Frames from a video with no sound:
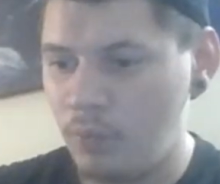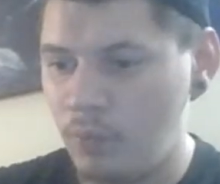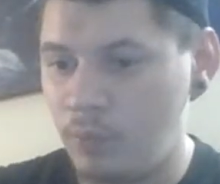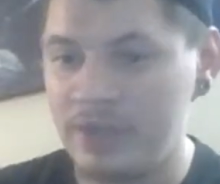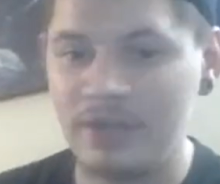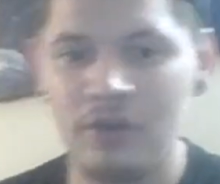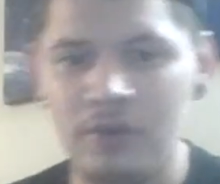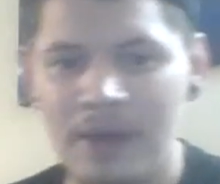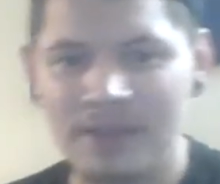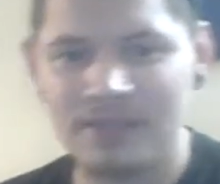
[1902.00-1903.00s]
We knew
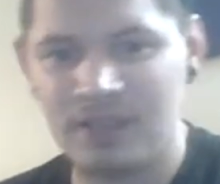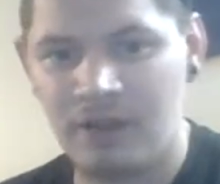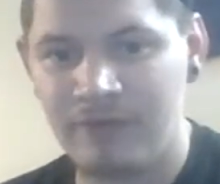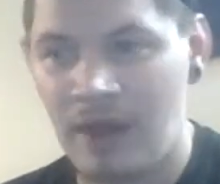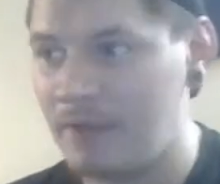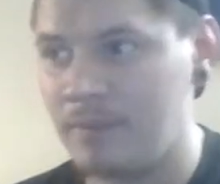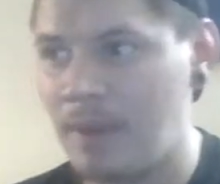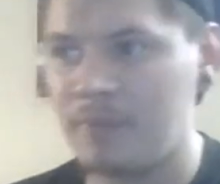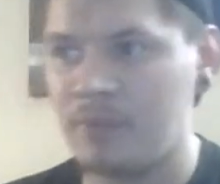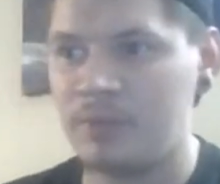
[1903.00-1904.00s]
about the Delphi. I
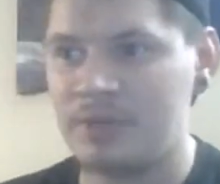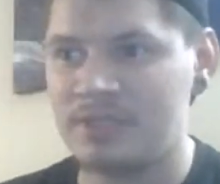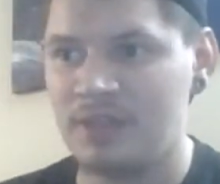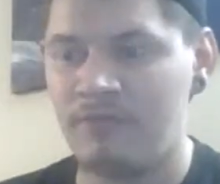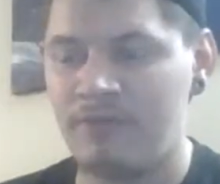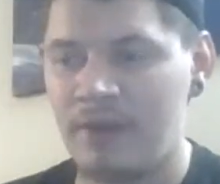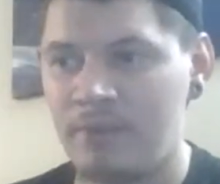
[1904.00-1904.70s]
remember when the Delphi